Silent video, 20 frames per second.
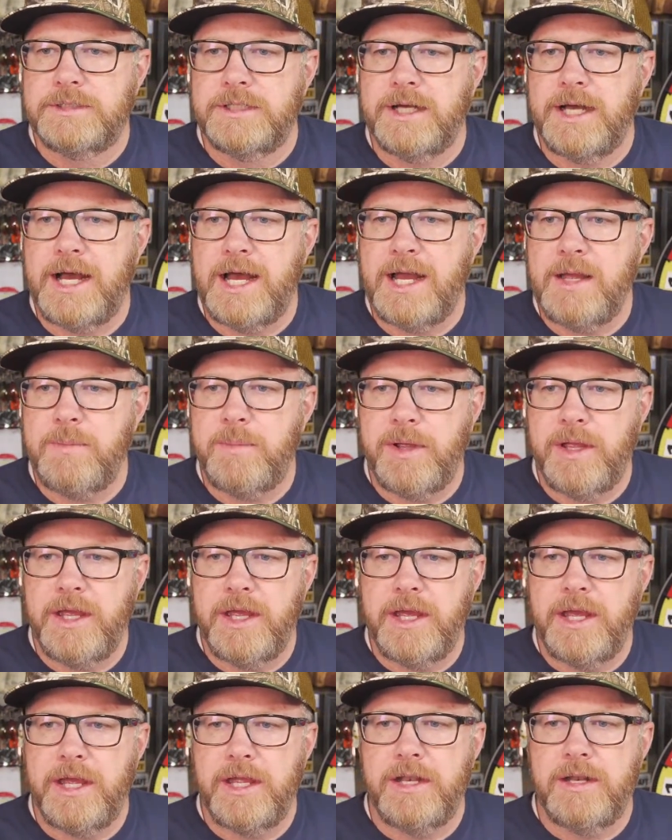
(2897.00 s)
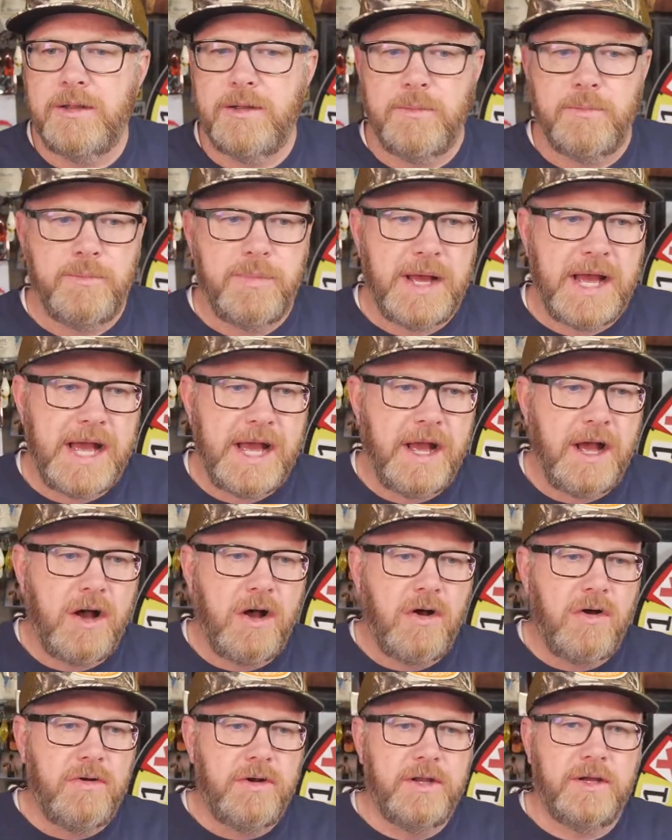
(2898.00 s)
type in
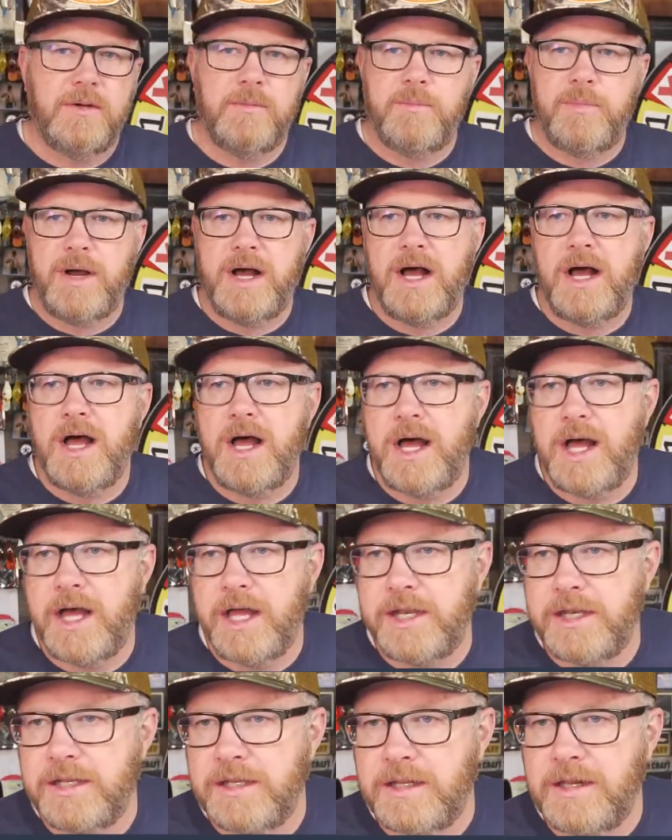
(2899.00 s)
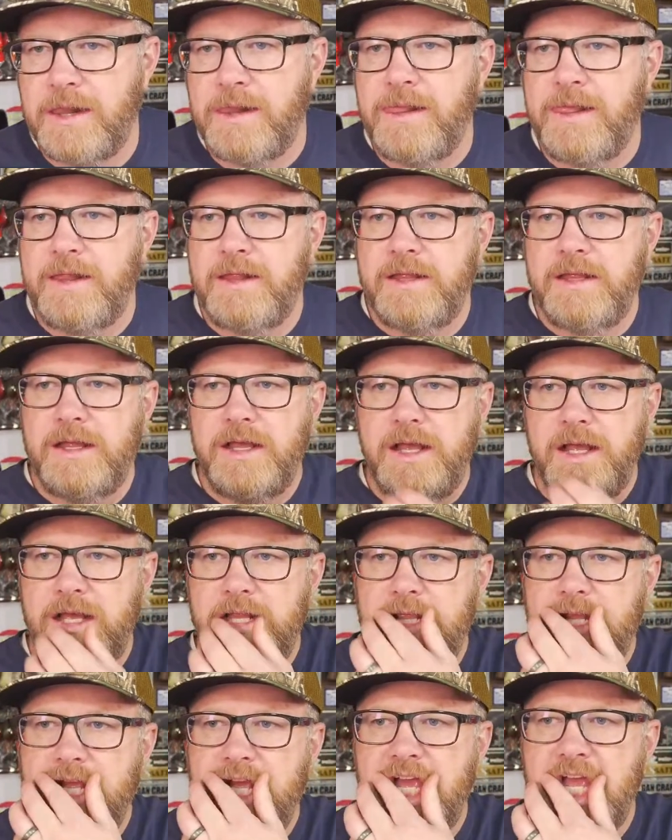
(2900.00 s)
pound pond
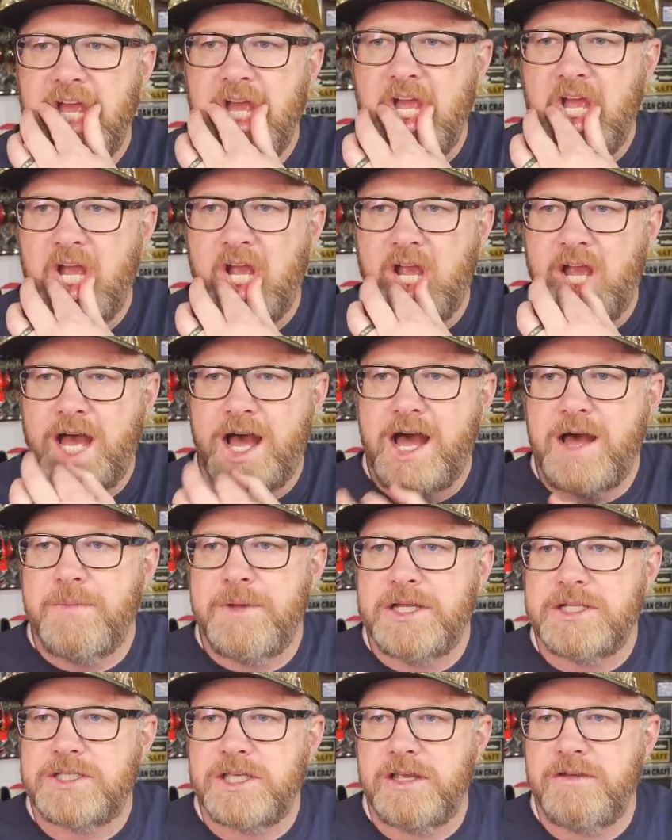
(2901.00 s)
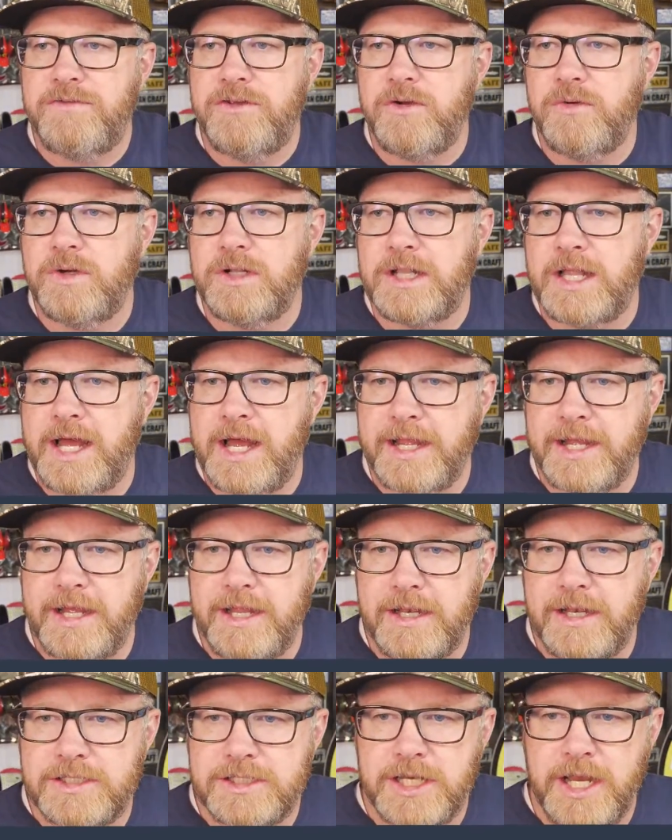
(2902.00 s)
in the comments if you would like
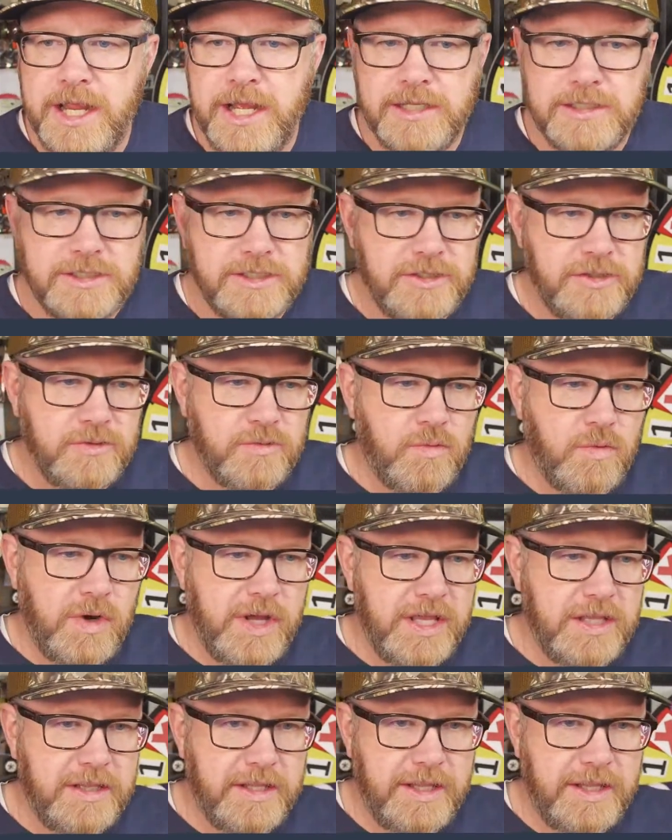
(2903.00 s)
a chance to win